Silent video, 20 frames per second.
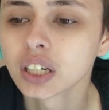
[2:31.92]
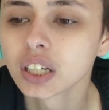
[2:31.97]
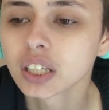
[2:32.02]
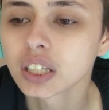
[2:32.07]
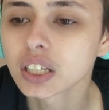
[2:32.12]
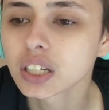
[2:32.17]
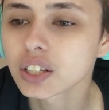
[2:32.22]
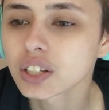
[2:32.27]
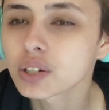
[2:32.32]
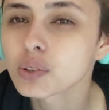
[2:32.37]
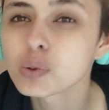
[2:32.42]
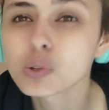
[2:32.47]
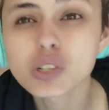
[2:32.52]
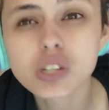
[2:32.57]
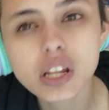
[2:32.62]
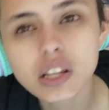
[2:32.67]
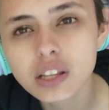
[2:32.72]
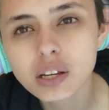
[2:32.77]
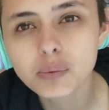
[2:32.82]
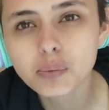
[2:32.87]
that there was
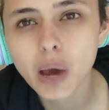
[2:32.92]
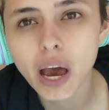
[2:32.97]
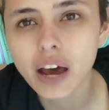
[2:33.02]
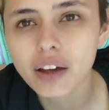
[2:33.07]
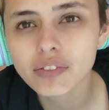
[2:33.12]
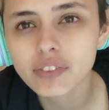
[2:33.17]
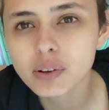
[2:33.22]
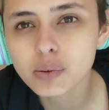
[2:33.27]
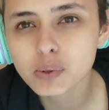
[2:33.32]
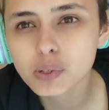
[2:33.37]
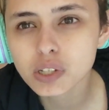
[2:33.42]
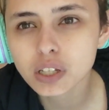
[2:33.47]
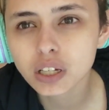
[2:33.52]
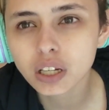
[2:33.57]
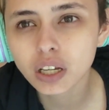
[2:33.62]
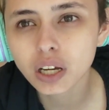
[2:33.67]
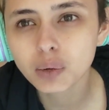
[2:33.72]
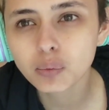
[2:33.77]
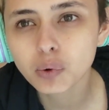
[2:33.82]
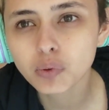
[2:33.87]
nothing bad that was going
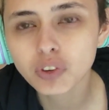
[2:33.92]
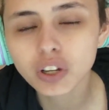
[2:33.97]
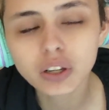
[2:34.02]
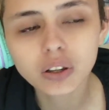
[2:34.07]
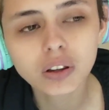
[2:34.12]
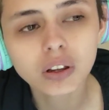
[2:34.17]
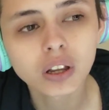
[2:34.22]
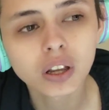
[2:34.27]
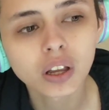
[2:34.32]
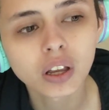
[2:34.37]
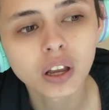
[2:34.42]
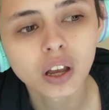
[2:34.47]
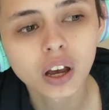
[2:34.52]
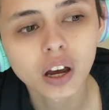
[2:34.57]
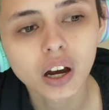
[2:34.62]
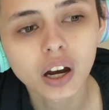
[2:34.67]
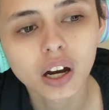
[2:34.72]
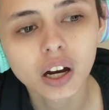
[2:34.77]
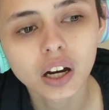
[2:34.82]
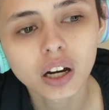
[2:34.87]
to come of it,
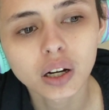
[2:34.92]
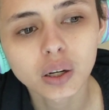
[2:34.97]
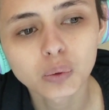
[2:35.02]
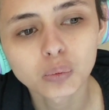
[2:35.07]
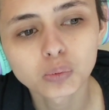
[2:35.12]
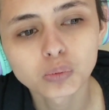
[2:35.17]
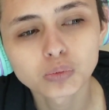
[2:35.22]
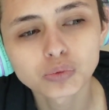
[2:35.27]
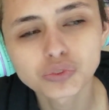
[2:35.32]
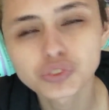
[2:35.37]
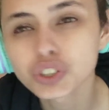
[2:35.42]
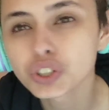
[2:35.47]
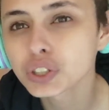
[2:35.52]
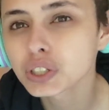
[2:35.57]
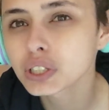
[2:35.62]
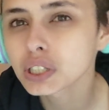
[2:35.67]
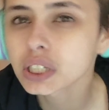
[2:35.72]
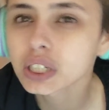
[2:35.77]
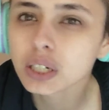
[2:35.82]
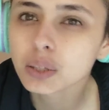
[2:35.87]

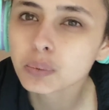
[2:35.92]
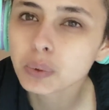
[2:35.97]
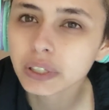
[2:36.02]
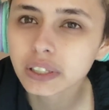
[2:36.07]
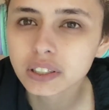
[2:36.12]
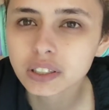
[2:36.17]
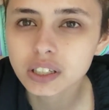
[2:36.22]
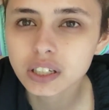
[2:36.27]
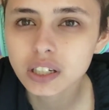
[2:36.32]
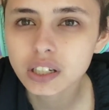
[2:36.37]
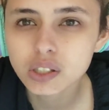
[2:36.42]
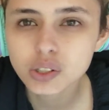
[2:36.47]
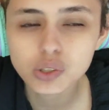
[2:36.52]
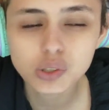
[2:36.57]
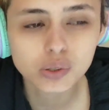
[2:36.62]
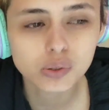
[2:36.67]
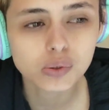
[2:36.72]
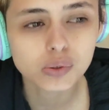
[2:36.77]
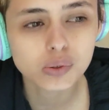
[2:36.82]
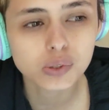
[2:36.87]
feel the ability
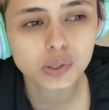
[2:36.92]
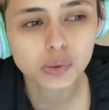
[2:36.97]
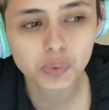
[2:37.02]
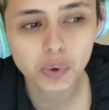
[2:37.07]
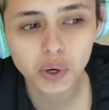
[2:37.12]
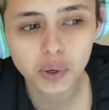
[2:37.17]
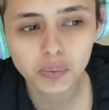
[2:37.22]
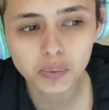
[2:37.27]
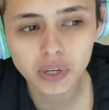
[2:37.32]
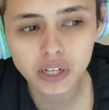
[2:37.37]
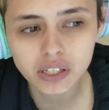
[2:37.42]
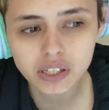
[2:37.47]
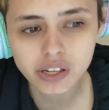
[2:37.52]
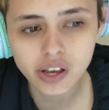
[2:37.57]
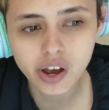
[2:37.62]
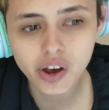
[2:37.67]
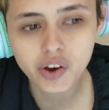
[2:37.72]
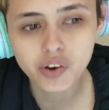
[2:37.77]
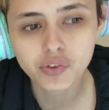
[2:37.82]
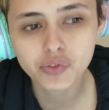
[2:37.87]
to support
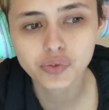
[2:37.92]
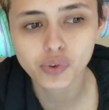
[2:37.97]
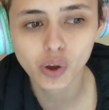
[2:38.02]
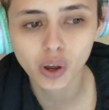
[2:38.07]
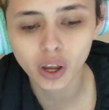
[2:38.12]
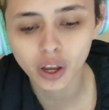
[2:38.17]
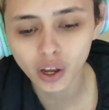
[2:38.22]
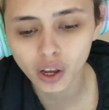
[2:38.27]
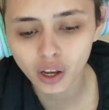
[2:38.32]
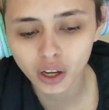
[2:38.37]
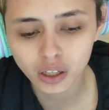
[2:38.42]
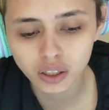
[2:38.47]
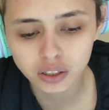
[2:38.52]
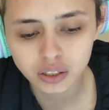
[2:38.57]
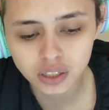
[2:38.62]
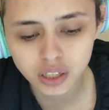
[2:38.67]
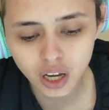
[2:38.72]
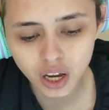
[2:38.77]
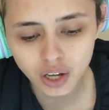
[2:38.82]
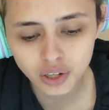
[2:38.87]
myself
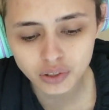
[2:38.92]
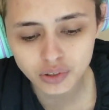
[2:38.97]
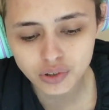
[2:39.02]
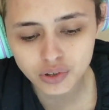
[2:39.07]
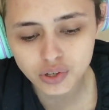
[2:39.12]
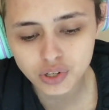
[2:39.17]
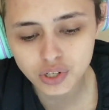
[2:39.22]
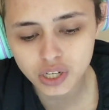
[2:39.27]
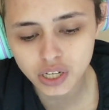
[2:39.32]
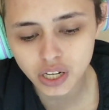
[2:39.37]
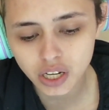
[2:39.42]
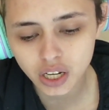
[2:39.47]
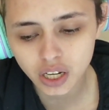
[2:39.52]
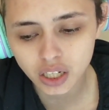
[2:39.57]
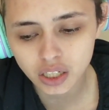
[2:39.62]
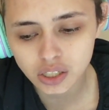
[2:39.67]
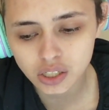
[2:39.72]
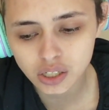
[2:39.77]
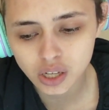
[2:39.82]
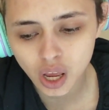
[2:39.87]
and
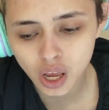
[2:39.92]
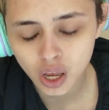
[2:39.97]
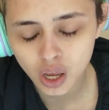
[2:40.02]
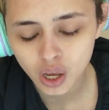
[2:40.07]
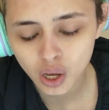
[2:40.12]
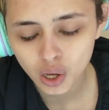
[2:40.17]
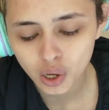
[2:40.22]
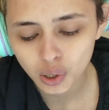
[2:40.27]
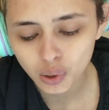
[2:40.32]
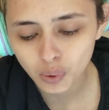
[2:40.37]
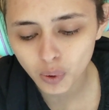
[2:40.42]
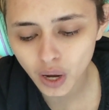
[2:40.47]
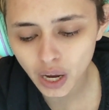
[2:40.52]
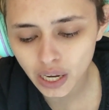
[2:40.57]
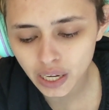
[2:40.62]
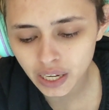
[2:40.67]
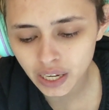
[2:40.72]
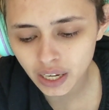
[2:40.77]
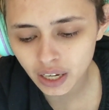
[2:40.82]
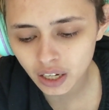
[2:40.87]
understand who
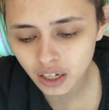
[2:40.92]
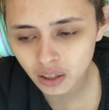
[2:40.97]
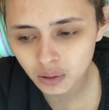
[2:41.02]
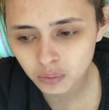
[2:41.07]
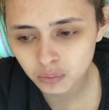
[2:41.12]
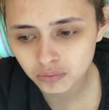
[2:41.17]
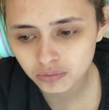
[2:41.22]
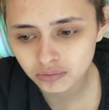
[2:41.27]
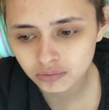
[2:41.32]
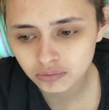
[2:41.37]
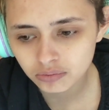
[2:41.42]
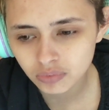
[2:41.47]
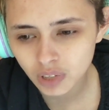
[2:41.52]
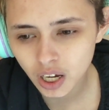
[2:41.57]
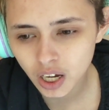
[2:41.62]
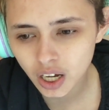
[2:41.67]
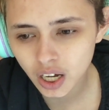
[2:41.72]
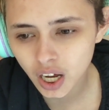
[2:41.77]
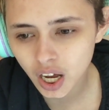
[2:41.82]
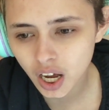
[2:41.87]
I am
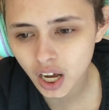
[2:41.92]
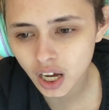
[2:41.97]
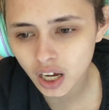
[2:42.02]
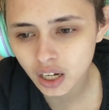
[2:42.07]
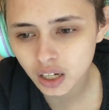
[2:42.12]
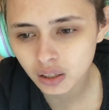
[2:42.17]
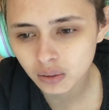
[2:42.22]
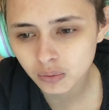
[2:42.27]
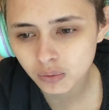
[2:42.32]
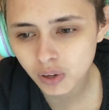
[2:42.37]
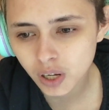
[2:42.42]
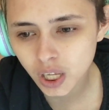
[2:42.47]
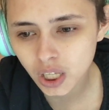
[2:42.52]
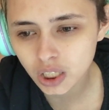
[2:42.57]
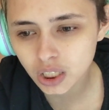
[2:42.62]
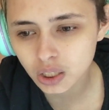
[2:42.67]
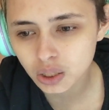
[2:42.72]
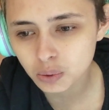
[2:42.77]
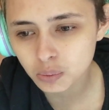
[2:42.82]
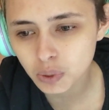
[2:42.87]
a
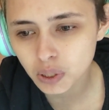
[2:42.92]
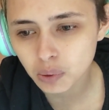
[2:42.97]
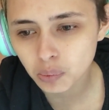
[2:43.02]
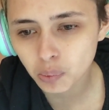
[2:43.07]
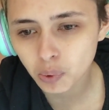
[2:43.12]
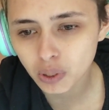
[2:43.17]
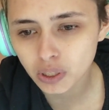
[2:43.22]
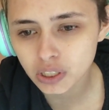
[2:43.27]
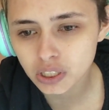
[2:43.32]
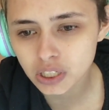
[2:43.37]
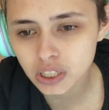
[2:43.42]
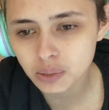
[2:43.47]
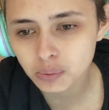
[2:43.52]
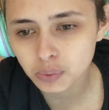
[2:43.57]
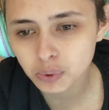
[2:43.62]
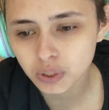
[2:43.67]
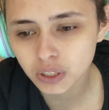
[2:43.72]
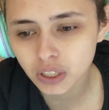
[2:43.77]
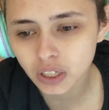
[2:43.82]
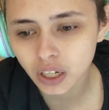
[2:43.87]
little bit more
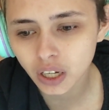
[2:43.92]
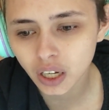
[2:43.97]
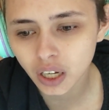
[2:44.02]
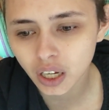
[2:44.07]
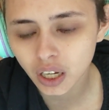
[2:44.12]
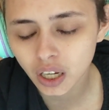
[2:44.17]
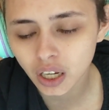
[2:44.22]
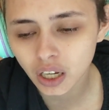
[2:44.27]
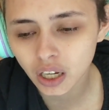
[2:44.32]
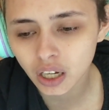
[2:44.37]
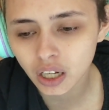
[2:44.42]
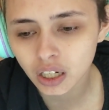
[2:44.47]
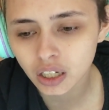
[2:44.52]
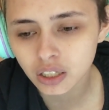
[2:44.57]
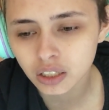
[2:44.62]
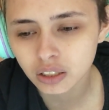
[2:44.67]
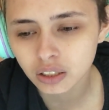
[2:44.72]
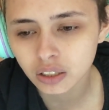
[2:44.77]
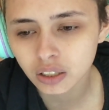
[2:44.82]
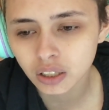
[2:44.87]
deeply
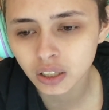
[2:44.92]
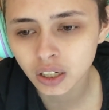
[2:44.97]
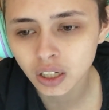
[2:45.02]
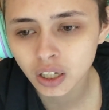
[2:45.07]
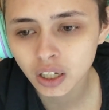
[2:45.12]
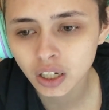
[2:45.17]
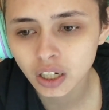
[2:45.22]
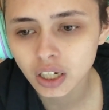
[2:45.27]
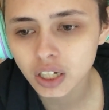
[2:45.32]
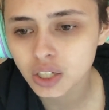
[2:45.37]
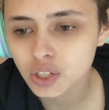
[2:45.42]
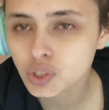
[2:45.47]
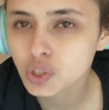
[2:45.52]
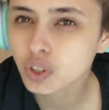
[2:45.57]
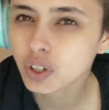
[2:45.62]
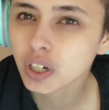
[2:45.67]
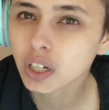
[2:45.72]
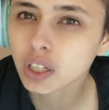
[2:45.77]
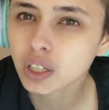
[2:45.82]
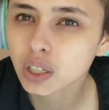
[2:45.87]
and
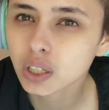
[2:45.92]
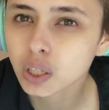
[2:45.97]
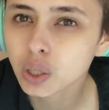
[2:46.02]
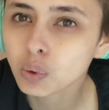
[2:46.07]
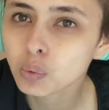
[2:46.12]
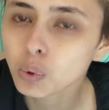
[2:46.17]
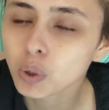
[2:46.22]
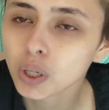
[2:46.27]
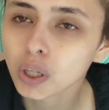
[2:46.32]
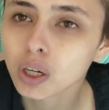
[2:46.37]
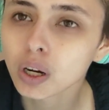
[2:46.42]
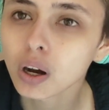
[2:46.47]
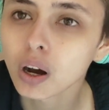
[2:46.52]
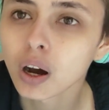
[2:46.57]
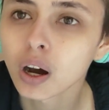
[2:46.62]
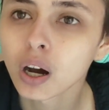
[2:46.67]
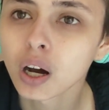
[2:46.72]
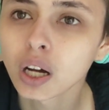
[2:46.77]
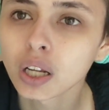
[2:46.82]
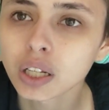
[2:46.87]
intricately work
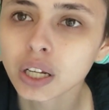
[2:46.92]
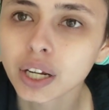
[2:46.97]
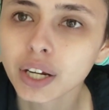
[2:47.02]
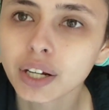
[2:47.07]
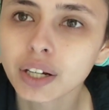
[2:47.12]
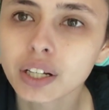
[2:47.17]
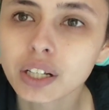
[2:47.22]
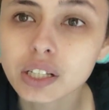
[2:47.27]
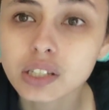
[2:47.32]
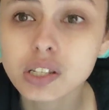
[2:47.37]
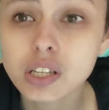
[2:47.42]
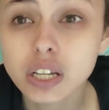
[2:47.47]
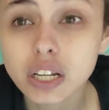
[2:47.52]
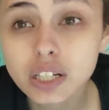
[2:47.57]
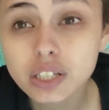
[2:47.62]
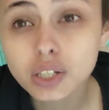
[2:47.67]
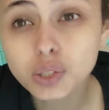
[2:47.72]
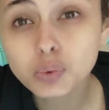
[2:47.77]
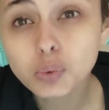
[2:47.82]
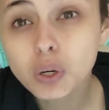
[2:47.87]
on areas that I
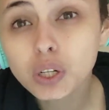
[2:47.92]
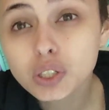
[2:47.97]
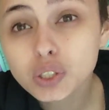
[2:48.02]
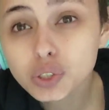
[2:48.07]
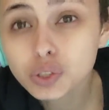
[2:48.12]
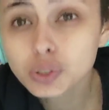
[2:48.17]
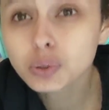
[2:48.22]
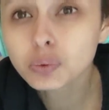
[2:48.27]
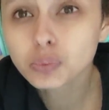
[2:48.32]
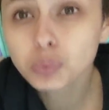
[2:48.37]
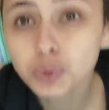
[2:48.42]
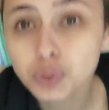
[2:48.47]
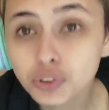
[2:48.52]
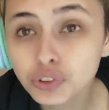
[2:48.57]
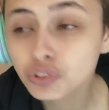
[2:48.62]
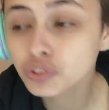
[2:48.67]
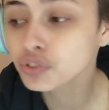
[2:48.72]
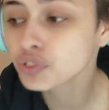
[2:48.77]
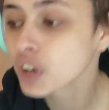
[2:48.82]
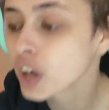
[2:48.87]
did want to
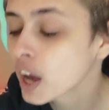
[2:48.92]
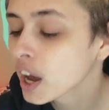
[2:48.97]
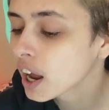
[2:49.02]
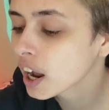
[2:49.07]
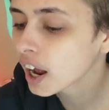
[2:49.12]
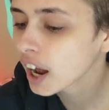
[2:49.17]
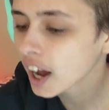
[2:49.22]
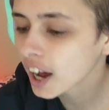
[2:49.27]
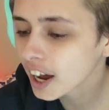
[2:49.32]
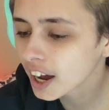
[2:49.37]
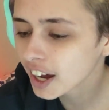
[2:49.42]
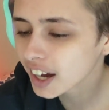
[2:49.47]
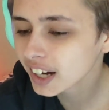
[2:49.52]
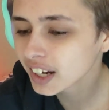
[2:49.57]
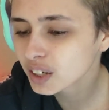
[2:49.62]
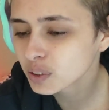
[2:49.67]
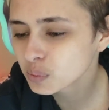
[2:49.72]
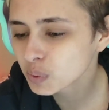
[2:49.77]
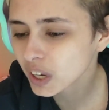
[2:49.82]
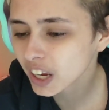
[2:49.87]
improve,
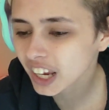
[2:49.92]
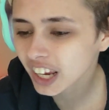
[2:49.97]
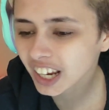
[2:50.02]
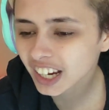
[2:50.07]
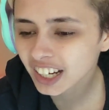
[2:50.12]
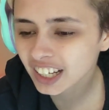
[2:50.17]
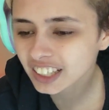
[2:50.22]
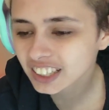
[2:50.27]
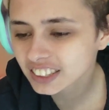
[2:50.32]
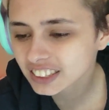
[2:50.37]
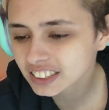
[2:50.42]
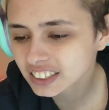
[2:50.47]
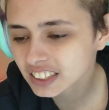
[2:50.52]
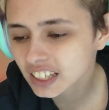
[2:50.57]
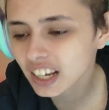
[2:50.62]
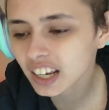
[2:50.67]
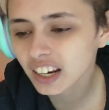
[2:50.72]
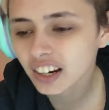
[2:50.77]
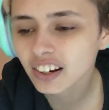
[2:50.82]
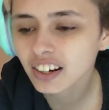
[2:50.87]
and
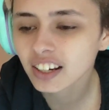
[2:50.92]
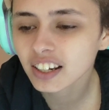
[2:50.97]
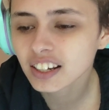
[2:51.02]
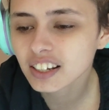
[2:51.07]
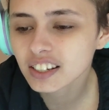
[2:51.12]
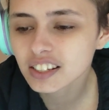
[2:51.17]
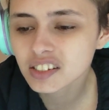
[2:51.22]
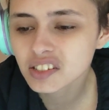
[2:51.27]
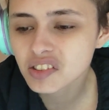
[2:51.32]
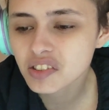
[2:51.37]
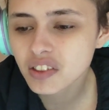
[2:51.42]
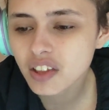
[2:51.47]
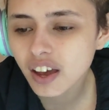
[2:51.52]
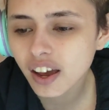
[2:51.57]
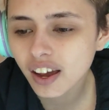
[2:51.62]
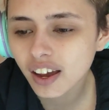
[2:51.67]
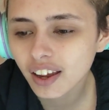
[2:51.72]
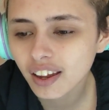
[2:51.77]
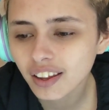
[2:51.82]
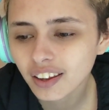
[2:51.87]
areas
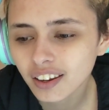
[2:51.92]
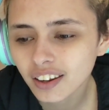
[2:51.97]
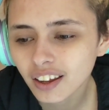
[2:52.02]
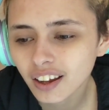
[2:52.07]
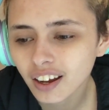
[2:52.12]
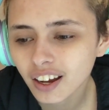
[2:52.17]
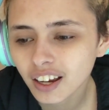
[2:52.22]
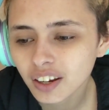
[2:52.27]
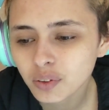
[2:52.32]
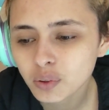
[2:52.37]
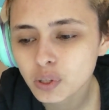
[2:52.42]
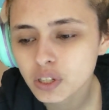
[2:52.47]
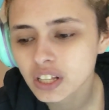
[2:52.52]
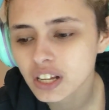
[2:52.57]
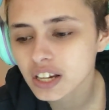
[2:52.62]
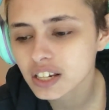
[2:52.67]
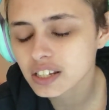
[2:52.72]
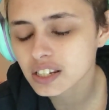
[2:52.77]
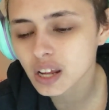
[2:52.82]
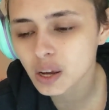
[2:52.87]
that I
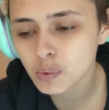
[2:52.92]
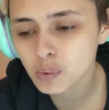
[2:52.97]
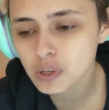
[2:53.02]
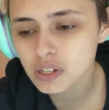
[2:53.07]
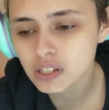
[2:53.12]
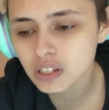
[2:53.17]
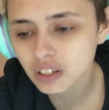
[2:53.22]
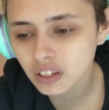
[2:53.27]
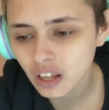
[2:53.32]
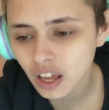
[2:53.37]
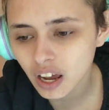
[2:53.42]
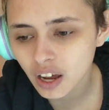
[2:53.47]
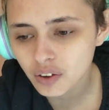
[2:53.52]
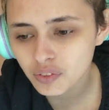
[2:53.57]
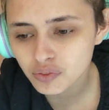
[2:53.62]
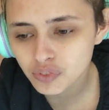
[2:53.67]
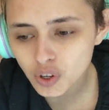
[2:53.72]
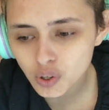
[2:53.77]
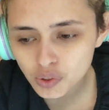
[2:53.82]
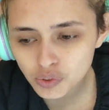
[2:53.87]
realized I wasn't
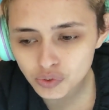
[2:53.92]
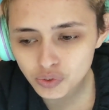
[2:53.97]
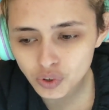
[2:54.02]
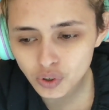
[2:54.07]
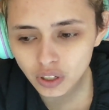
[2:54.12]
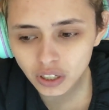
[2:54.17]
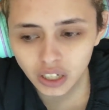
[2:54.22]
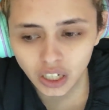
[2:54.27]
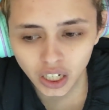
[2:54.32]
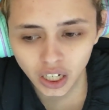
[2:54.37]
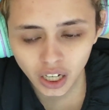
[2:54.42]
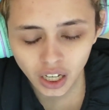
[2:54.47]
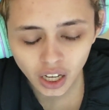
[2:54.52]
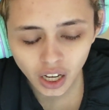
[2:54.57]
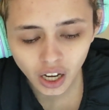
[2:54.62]
at fault for.